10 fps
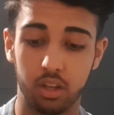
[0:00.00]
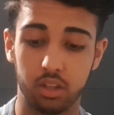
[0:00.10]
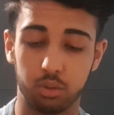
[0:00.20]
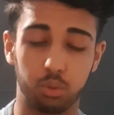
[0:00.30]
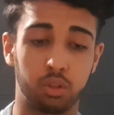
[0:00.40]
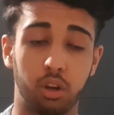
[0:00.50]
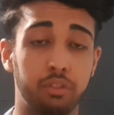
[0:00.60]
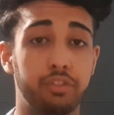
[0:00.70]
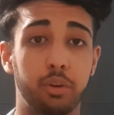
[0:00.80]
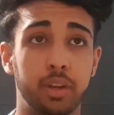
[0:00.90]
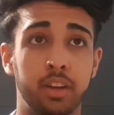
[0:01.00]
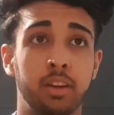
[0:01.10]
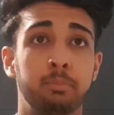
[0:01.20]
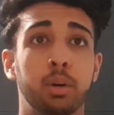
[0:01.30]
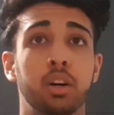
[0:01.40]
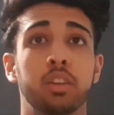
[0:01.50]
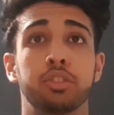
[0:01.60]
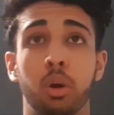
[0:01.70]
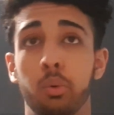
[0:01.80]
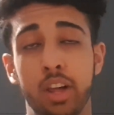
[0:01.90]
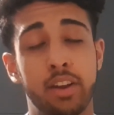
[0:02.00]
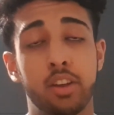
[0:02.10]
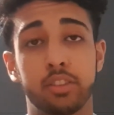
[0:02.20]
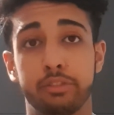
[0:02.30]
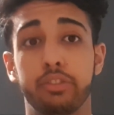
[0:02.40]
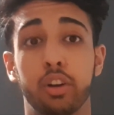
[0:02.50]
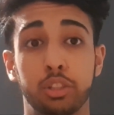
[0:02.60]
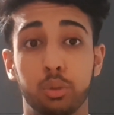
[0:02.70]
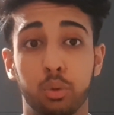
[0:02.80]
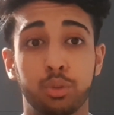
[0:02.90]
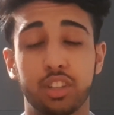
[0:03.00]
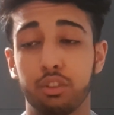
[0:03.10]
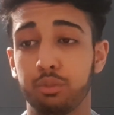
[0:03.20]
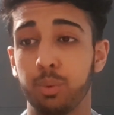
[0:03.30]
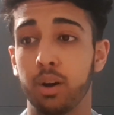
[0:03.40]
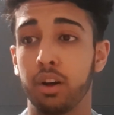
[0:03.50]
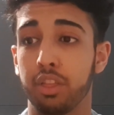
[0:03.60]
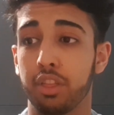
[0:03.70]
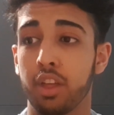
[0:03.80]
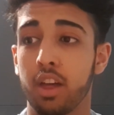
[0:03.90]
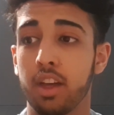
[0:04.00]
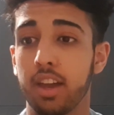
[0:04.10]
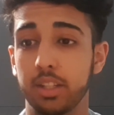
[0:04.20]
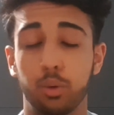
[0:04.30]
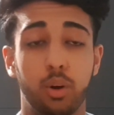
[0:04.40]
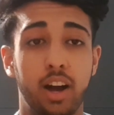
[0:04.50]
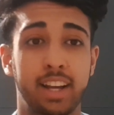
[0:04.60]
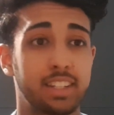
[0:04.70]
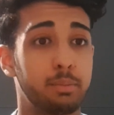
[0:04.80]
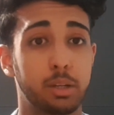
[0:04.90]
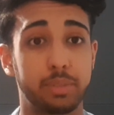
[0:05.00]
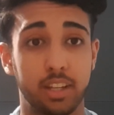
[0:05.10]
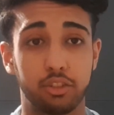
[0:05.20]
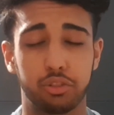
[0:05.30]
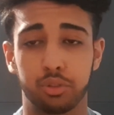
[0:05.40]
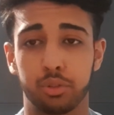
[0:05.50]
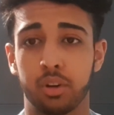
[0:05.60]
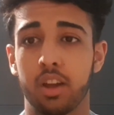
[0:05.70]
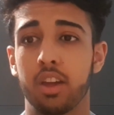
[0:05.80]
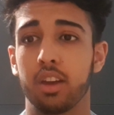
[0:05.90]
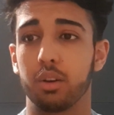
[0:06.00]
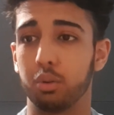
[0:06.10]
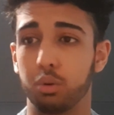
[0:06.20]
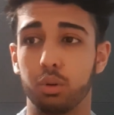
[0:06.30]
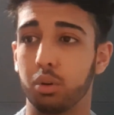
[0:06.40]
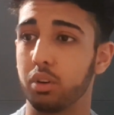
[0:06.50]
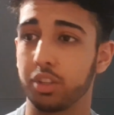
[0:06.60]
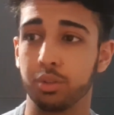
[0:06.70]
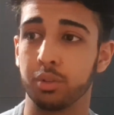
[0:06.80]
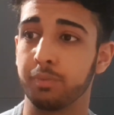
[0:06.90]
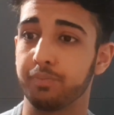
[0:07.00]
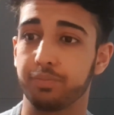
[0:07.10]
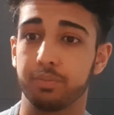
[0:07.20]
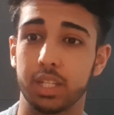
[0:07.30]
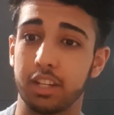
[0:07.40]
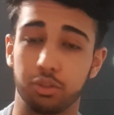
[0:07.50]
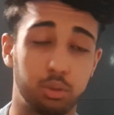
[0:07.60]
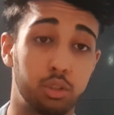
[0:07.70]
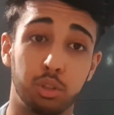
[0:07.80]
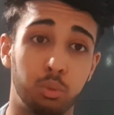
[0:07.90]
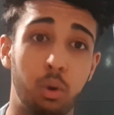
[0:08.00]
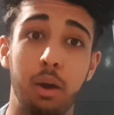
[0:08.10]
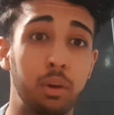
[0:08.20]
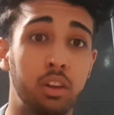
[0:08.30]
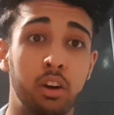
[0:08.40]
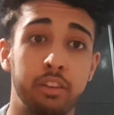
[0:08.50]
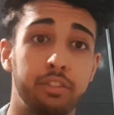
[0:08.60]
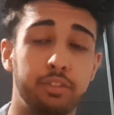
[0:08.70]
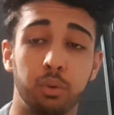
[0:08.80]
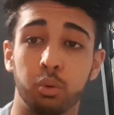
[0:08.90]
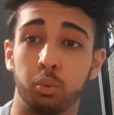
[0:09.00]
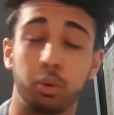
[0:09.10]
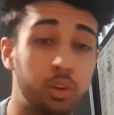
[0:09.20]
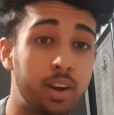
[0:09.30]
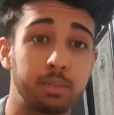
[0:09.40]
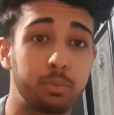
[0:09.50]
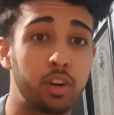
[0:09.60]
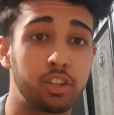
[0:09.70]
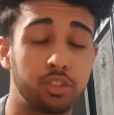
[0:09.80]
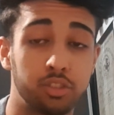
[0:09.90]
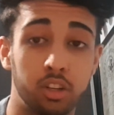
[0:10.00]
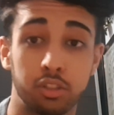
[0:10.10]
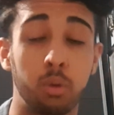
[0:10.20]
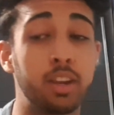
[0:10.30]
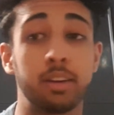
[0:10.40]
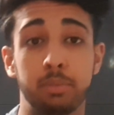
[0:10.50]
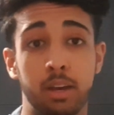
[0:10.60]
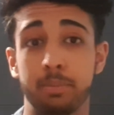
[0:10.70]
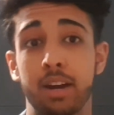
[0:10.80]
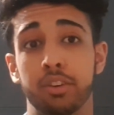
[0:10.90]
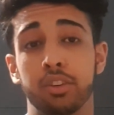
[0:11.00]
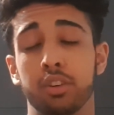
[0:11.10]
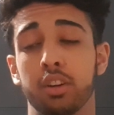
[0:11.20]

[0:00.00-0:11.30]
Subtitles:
sort of go through it, but don't let it define your self-worth, your academic potential, or your potential to do well in life, or what your aspirations are. Don't let it be a barrier.